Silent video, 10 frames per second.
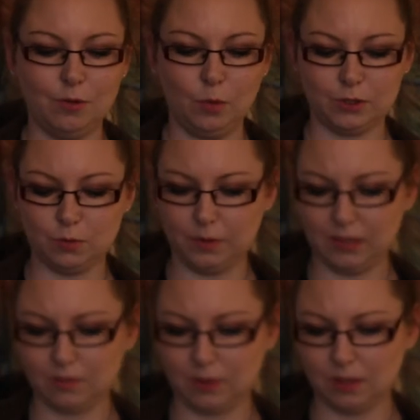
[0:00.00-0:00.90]
what to
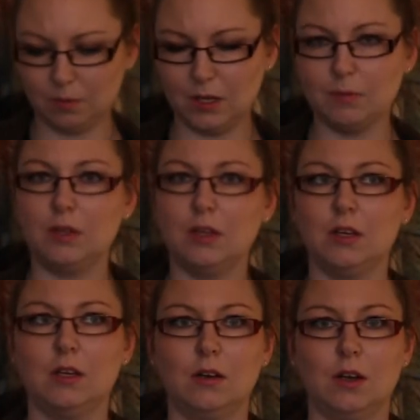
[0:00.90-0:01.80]
make with it.
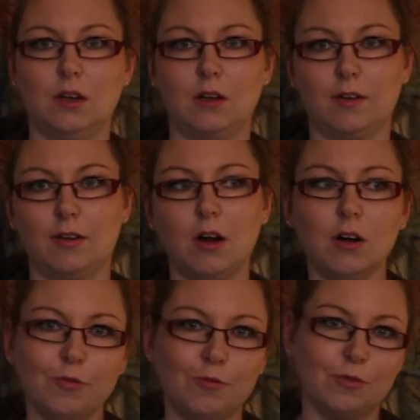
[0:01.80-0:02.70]
Maybe like a
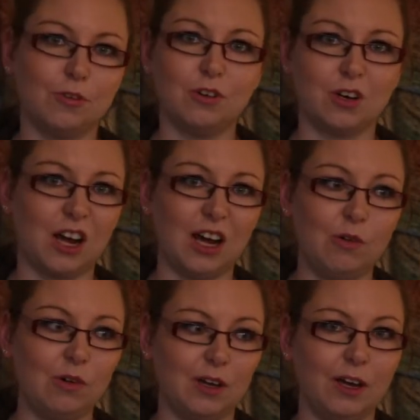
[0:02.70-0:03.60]
scarf or a
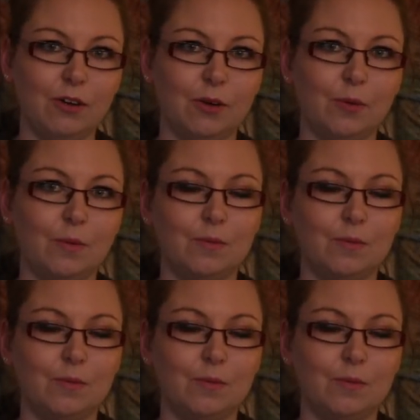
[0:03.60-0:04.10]
cowl, I don't know.